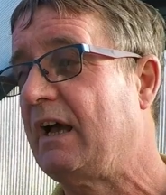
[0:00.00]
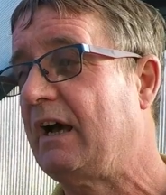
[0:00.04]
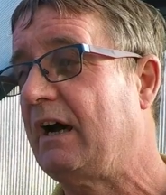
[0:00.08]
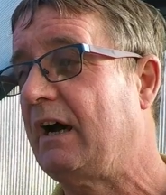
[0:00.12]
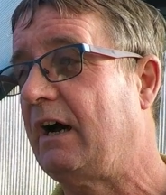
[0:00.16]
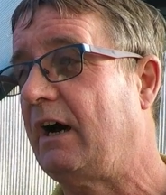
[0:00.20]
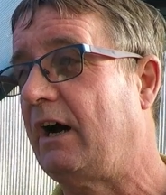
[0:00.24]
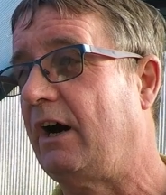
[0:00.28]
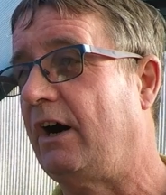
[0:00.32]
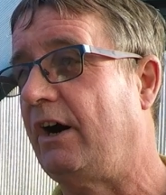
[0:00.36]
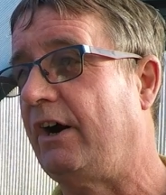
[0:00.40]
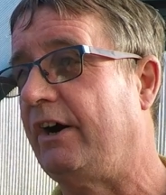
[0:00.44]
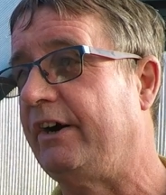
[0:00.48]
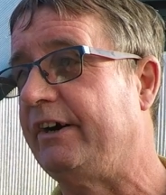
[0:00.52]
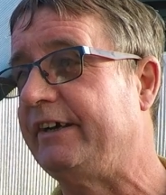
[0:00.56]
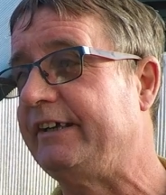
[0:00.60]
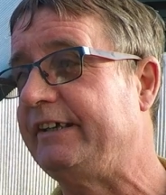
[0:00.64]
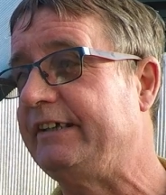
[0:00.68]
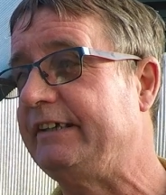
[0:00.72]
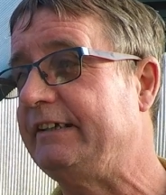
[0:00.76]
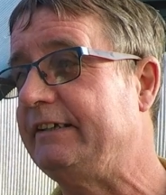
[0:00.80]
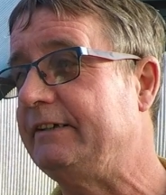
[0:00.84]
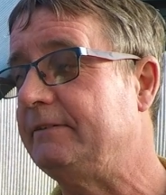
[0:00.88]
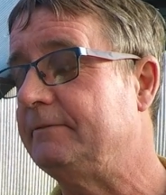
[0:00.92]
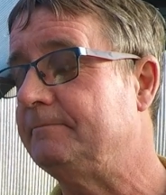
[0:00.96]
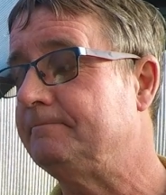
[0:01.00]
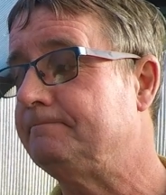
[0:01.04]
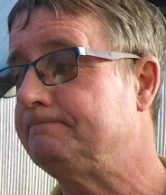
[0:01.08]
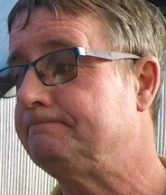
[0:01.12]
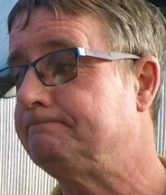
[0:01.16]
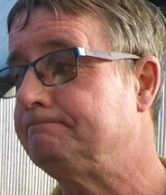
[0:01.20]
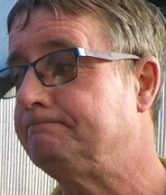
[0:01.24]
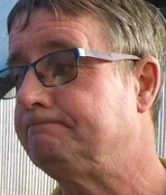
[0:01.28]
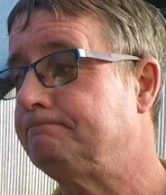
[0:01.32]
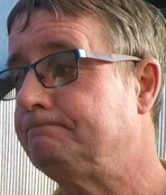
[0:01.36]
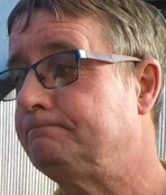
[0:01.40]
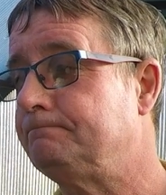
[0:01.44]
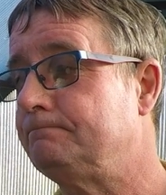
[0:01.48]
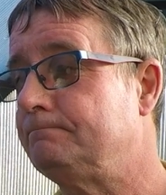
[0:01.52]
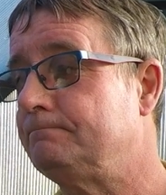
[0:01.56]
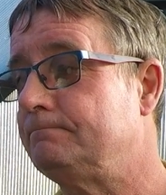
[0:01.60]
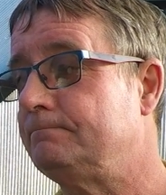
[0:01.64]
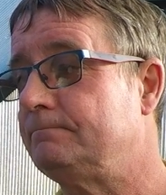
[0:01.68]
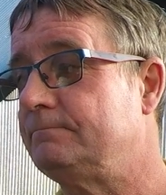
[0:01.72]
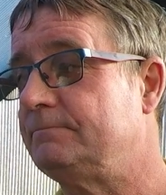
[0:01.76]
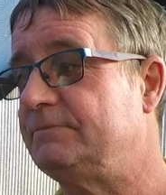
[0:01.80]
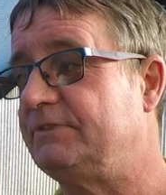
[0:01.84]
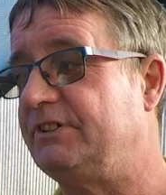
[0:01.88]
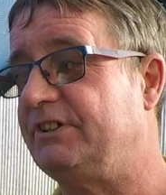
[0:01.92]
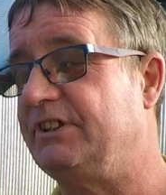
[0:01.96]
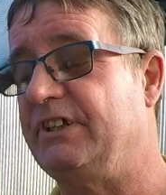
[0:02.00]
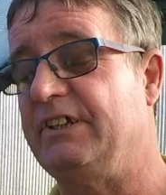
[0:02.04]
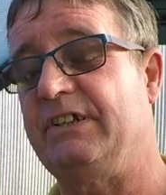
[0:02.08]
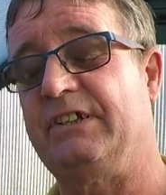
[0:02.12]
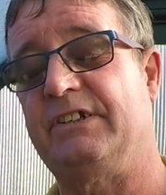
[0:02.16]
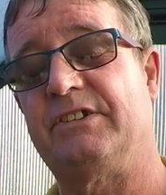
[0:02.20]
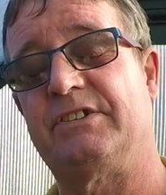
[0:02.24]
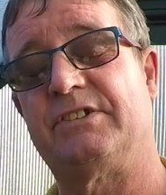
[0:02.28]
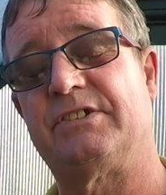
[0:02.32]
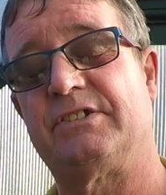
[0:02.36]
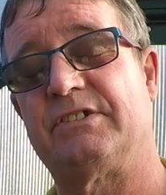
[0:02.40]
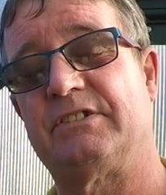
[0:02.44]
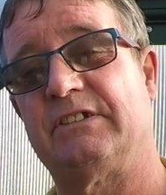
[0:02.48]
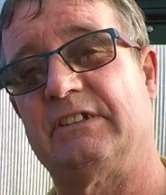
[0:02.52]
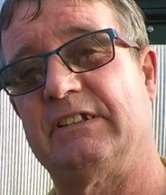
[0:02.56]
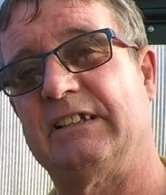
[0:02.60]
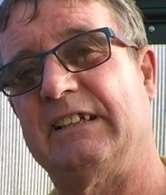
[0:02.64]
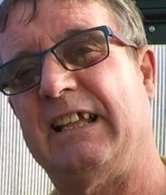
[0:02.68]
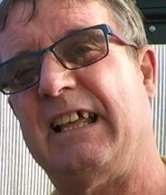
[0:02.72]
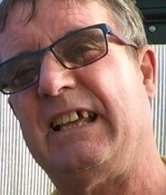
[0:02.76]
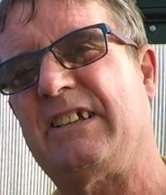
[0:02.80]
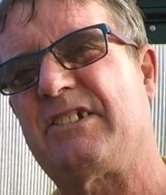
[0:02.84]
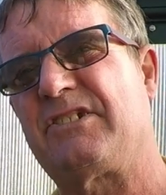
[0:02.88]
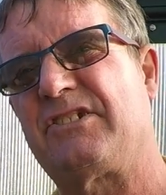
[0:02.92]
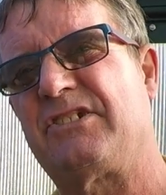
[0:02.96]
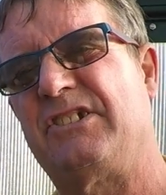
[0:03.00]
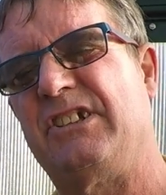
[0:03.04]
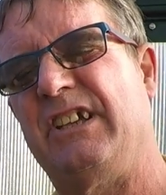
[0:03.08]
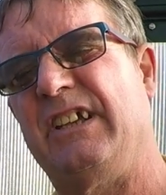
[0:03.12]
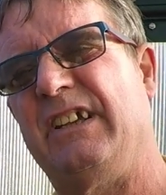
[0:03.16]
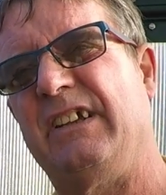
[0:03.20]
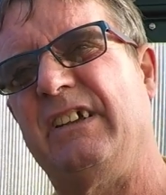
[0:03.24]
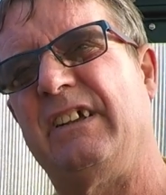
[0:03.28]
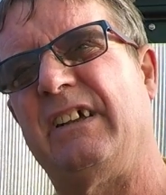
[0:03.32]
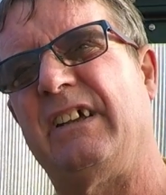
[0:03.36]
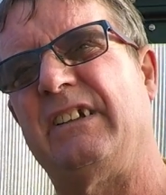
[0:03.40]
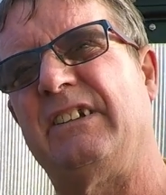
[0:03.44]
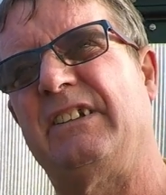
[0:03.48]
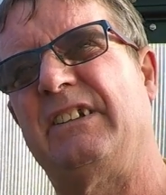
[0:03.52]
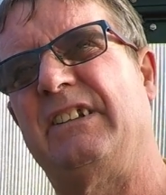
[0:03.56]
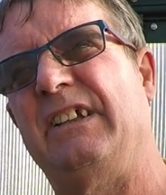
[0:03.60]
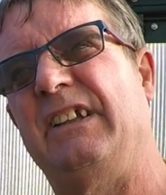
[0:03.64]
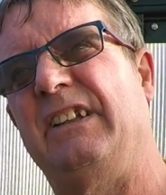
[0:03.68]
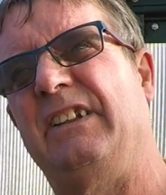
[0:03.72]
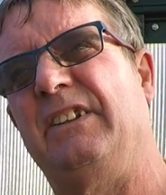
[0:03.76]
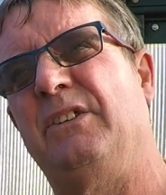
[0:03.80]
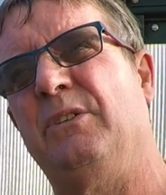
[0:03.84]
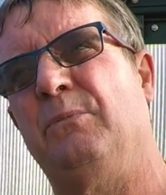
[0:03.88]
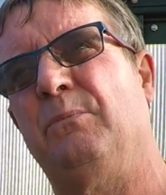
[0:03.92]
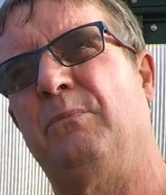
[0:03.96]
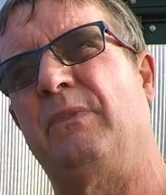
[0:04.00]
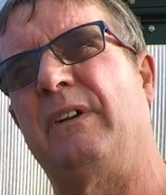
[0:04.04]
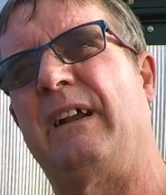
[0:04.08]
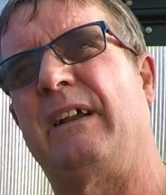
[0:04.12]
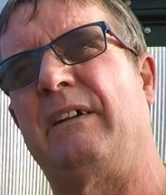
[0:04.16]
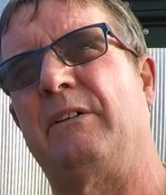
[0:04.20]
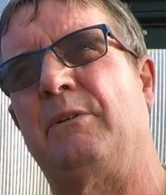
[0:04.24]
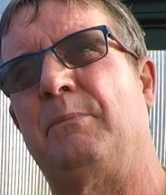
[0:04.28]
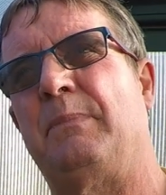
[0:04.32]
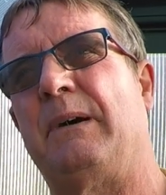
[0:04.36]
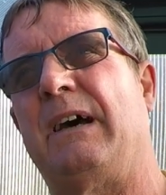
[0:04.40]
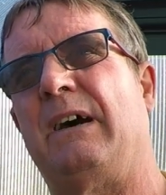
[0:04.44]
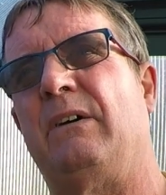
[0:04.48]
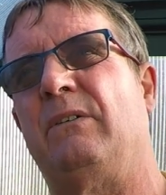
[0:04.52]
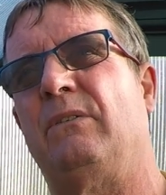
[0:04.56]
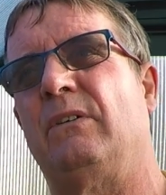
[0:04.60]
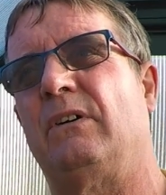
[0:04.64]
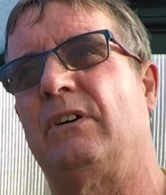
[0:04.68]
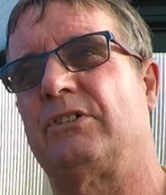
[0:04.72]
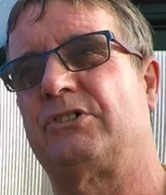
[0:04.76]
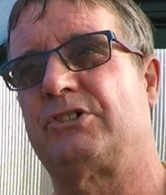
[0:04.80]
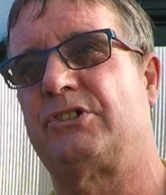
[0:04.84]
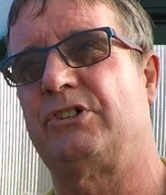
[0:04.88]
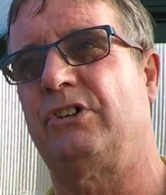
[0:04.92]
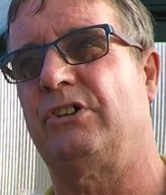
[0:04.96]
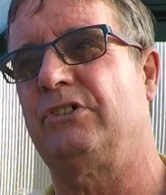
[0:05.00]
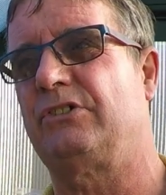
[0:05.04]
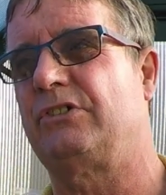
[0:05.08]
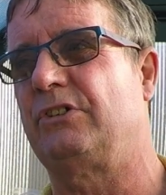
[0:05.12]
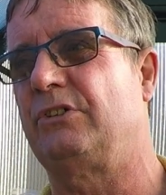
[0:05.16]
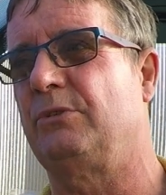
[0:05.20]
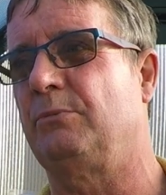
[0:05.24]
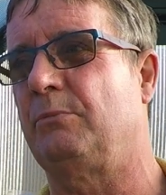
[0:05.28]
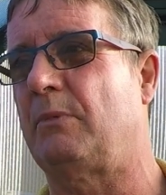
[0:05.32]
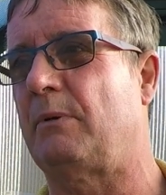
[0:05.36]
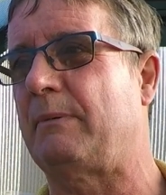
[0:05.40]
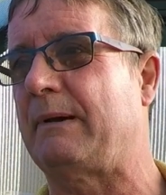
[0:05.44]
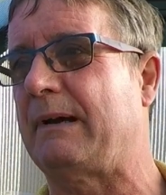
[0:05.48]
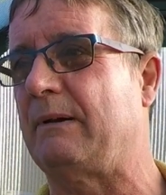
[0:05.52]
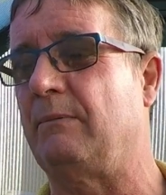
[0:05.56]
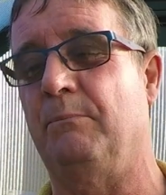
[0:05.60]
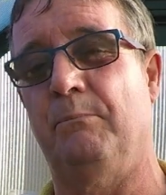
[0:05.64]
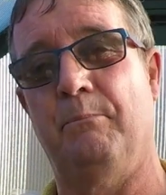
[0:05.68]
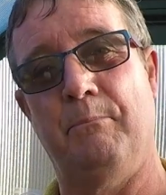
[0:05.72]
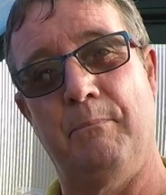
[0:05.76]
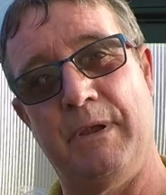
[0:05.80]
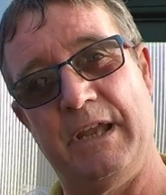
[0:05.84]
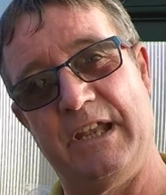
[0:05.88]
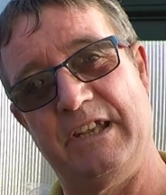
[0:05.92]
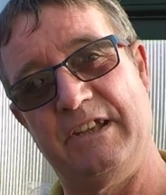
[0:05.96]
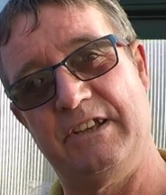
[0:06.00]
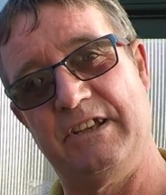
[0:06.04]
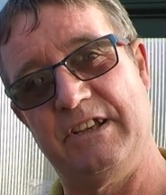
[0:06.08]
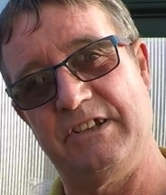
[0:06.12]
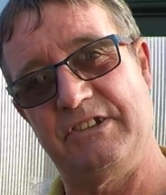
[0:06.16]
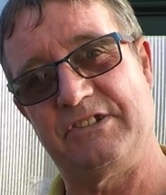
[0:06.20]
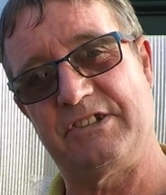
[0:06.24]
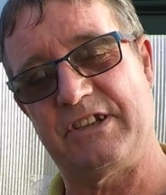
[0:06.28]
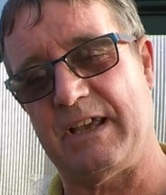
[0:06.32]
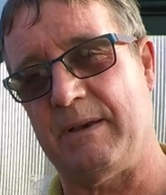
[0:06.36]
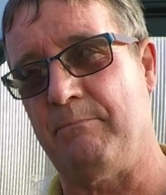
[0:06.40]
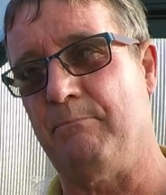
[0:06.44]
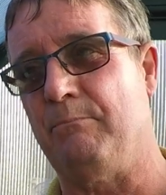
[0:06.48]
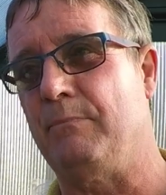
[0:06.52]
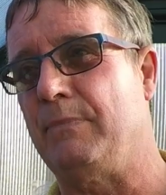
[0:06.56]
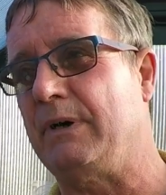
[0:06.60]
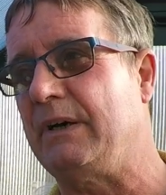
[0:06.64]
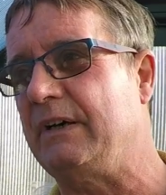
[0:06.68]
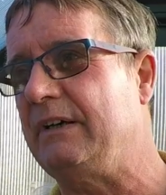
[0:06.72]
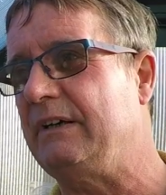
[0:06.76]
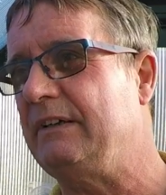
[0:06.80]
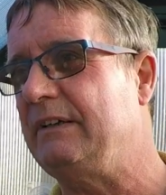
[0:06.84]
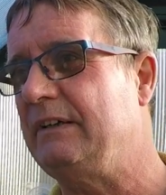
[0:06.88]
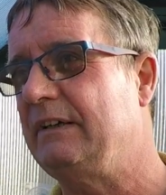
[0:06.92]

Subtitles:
I did last year, I did them round about, I started them about mid-December.